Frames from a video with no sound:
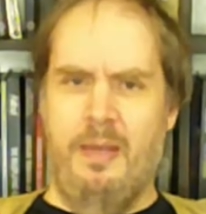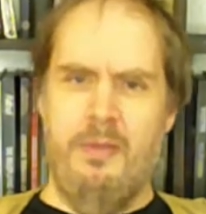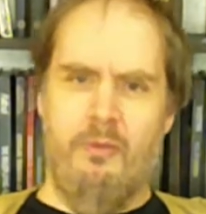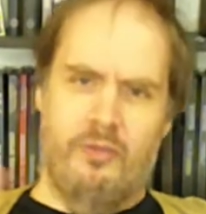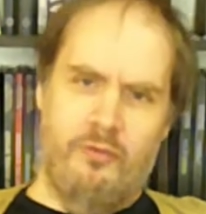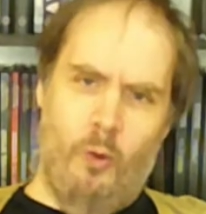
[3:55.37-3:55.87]
Maybe
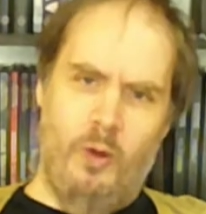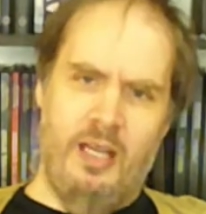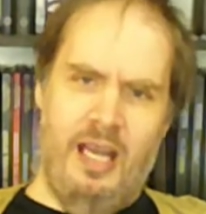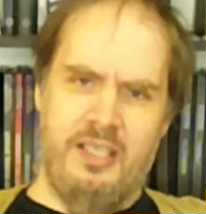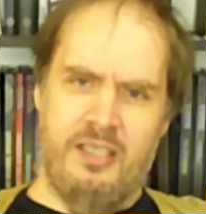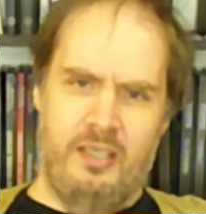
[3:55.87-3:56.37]
it was four
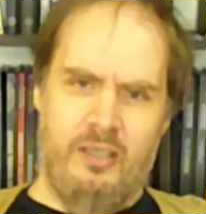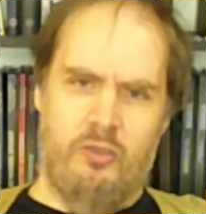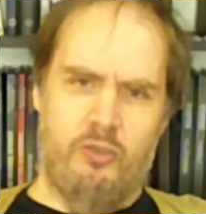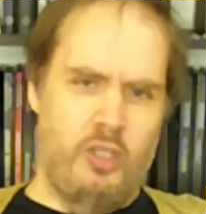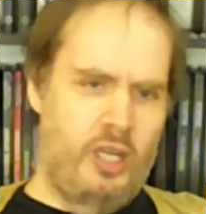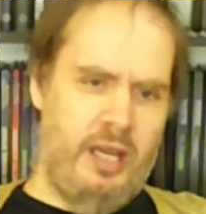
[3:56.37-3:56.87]
dice
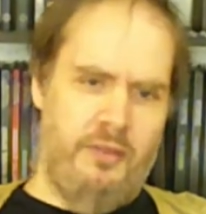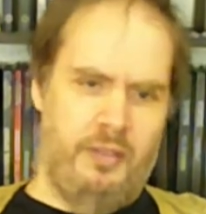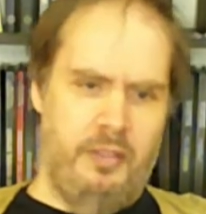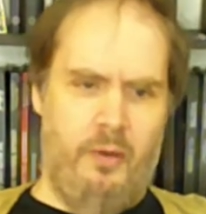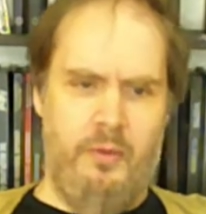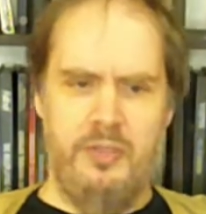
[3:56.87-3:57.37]
and chuck out
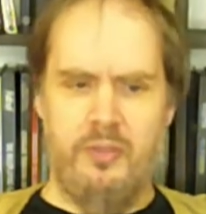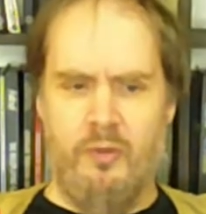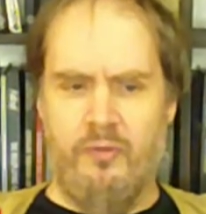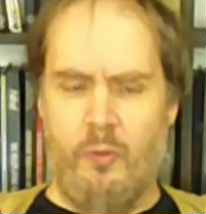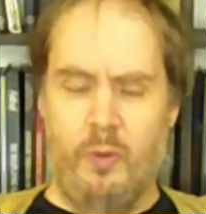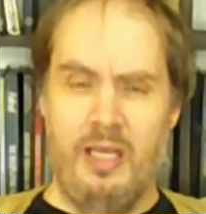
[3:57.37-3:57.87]
the lowest,
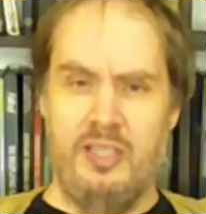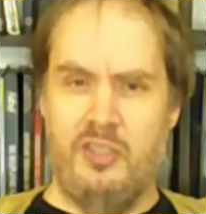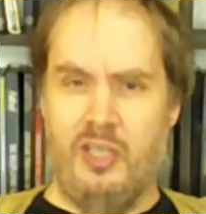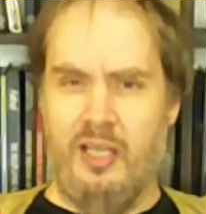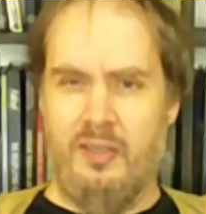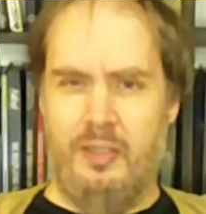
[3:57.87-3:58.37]
or four dice
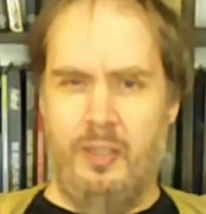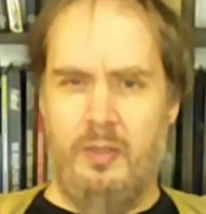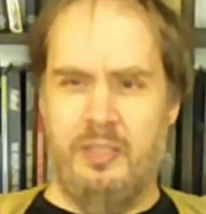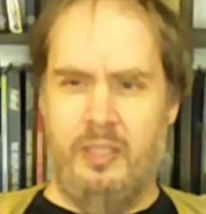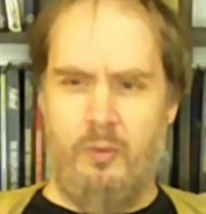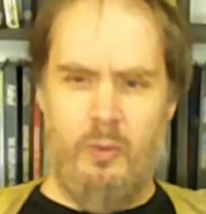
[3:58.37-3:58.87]
chuck out the
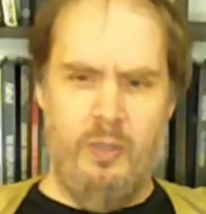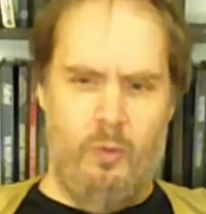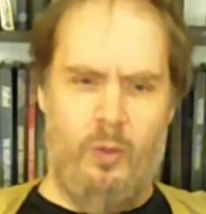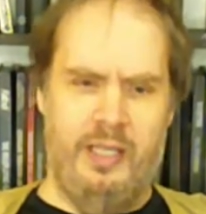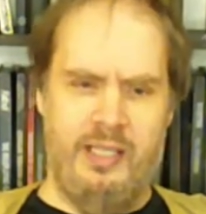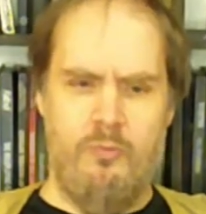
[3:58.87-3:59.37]
lowest and
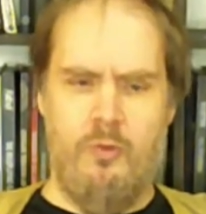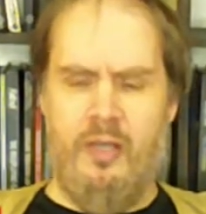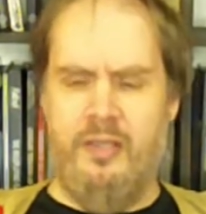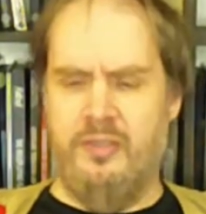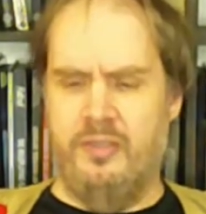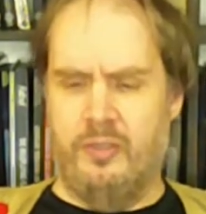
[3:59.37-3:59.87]
re-roll any
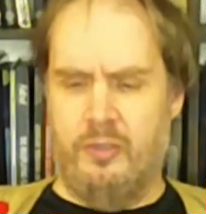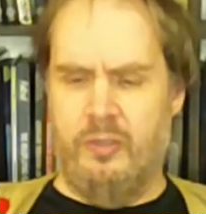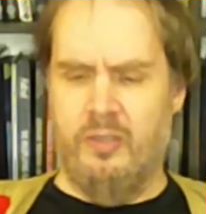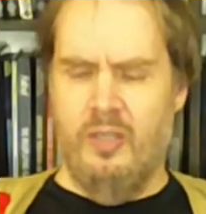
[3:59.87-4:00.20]
ones, or